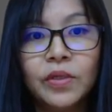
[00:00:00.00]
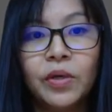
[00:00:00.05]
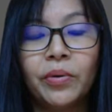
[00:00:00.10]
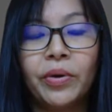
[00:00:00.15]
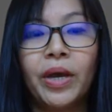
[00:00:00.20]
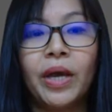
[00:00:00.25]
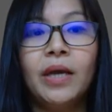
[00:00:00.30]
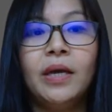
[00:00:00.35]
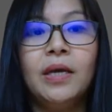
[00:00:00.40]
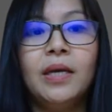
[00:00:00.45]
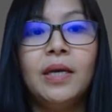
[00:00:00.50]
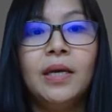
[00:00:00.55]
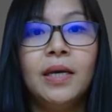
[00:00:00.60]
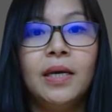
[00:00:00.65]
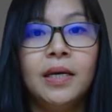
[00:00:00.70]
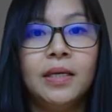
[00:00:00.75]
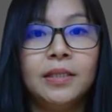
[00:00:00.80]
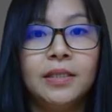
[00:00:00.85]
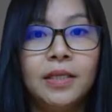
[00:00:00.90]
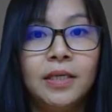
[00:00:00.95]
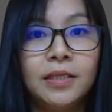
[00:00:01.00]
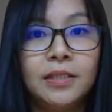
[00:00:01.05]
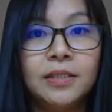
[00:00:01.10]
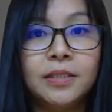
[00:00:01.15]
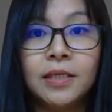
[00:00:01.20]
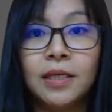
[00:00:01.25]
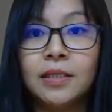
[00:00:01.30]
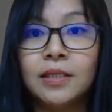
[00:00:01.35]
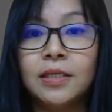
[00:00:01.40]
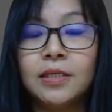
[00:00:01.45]
Okay,
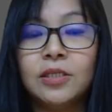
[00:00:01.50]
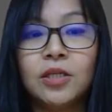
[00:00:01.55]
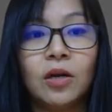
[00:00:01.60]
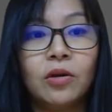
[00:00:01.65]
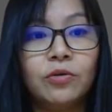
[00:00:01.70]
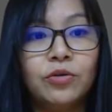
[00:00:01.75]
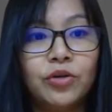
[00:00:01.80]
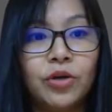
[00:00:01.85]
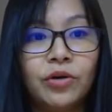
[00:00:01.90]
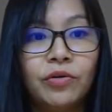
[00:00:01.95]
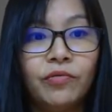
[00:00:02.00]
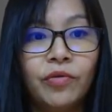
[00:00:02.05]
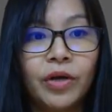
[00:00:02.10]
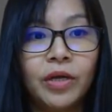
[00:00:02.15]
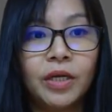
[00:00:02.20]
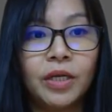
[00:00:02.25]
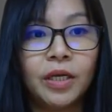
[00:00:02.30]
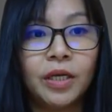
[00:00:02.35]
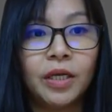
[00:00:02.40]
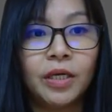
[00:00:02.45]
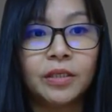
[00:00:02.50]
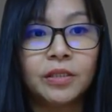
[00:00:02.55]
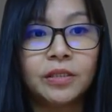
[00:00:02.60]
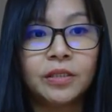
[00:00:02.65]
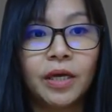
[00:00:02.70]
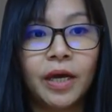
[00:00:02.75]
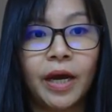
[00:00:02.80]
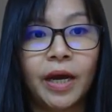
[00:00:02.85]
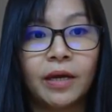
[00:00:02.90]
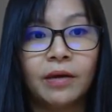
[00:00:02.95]
the dissolution rate is
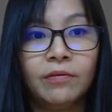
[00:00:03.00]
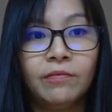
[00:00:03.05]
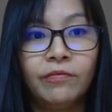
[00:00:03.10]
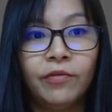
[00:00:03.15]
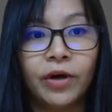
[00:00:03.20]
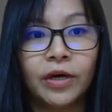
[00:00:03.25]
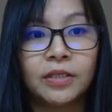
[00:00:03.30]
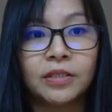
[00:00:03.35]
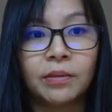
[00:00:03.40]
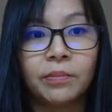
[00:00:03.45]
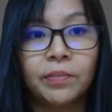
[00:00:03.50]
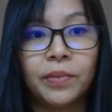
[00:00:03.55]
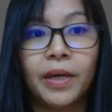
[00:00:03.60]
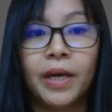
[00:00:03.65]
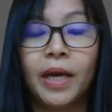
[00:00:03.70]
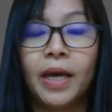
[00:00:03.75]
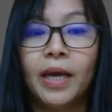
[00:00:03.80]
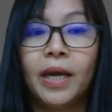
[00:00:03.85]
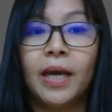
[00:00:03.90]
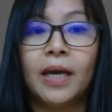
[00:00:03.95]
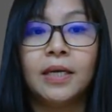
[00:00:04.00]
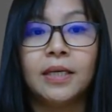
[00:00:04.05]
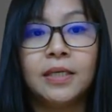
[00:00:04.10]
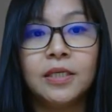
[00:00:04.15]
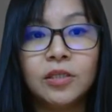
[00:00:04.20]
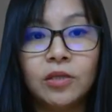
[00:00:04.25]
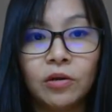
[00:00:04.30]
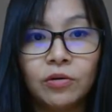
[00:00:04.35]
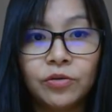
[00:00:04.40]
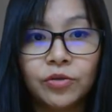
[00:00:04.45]
10, for example A, and
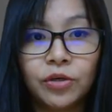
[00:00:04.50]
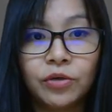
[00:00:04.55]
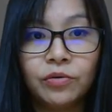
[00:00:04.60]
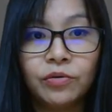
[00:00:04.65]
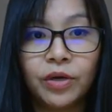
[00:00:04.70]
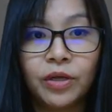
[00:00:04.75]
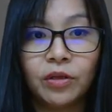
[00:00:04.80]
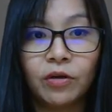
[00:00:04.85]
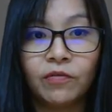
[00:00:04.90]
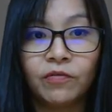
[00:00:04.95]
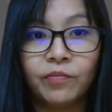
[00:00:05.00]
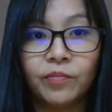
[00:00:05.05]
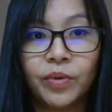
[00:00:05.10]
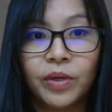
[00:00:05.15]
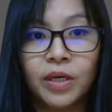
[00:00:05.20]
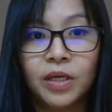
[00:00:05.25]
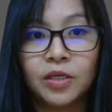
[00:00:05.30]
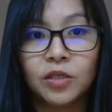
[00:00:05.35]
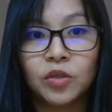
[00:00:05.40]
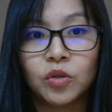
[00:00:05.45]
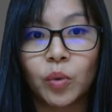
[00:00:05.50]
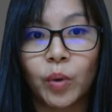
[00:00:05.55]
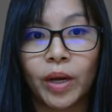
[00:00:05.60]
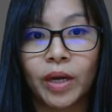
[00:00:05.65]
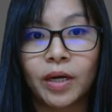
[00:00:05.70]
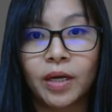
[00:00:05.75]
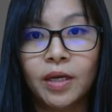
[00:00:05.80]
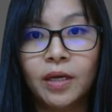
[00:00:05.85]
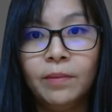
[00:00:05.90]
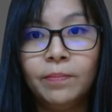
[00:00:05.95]
dissolution rate of B is
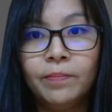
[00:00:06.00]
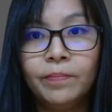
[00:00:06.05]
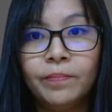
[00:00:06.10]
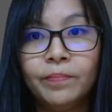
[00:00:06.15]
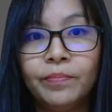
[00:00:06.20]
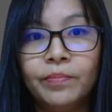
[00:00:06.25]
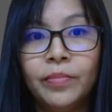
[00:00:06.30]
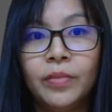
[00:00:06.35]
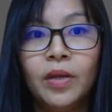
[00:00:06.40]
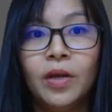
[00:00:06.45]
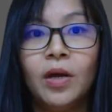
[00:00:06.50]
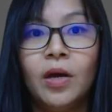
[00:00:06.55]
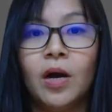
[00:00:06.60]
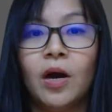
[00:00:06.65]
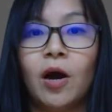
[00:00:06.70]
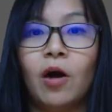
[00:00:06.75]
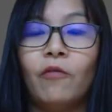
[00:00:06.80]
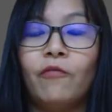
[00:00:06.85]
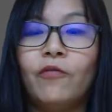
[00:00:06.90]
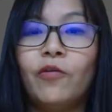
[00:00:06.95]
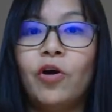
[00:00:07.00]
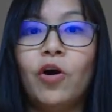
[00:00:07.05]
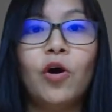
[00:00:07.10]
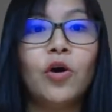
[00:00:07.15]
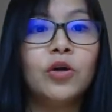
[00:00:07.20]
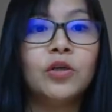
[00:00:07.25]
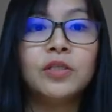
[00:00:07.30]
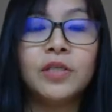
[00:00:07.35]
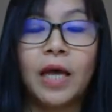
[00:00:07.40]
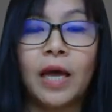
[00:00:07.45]
20. Of
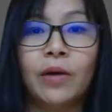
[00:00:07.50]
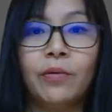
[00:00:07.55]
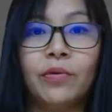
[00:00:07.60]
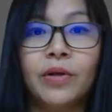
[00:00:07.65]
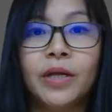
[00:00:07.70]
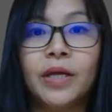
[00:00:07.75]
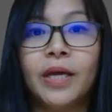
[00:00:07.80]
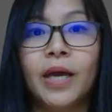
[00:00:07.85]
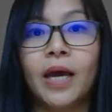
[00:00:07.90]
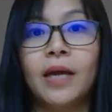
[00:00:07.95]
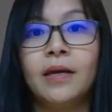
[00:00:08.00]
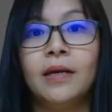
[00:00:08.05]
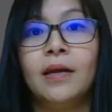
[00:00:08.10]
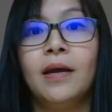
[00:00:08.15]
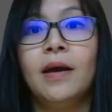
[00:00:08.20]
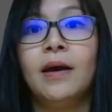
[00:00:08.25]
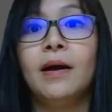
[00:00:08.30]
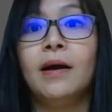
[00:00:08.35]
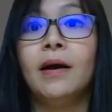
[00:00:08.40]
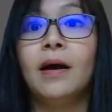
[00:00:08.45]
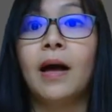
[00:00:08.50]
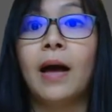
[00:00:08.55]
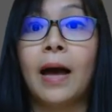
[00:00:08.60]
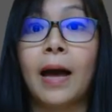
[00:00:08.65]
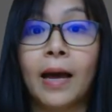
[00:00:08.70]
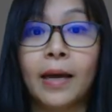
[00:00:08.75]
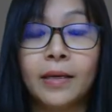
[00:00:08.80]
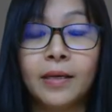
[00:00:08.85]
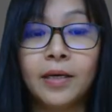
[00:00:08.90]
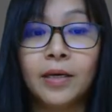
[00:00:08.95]
course, I will get a
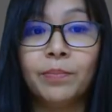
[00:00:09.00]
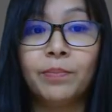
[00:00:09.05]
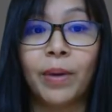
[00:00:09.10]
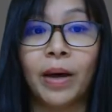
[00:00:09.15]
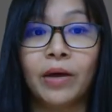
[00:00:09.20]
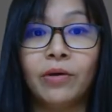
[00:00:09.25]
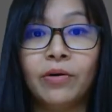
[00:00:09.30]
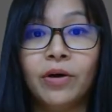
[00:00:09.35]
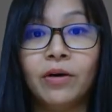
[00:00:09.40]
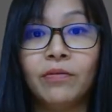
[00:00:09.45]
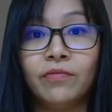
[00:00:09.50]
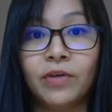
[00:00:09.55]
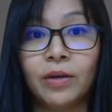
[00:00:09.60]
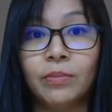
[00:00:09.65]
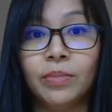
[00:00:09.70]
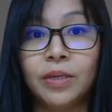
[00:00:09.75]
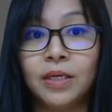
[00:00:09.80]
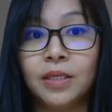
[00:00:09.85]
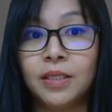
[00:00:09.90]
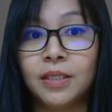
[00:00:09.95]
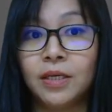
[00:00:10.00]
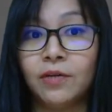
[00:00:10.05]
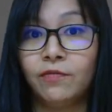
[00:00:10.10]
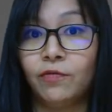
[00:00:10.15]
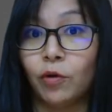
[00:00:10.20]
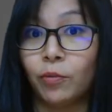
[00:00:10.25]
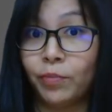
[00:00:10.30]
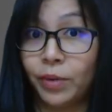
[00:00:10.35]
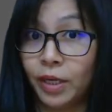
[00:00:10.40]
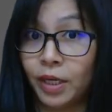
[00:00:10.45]
higher bioavailability
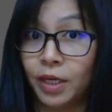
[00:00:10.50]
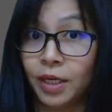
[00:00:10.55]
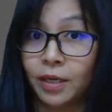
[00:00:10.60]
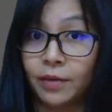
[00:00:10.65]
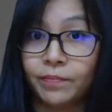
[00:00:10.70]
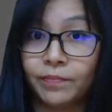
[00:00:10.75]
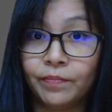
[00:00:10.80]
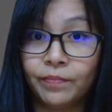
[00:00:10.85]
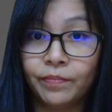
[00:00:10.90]
for B.